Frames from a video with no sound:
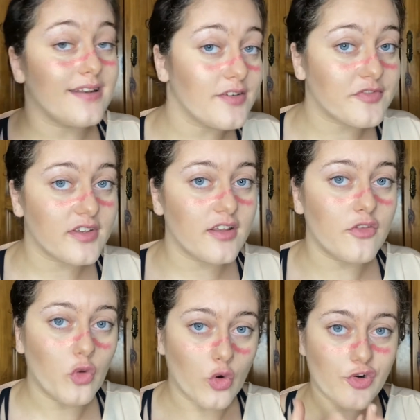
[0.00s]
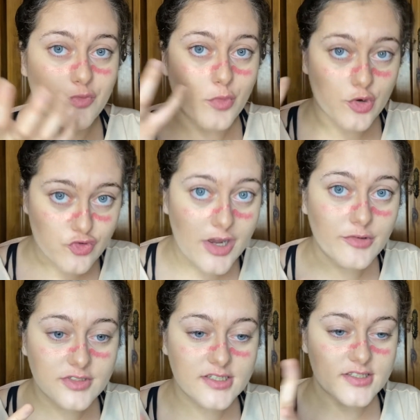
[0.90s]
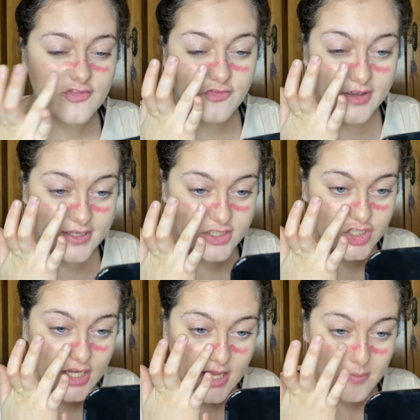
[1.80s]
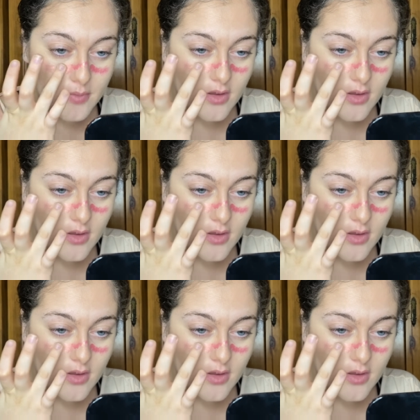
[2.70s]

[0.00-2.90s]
lifted or more rounded face shape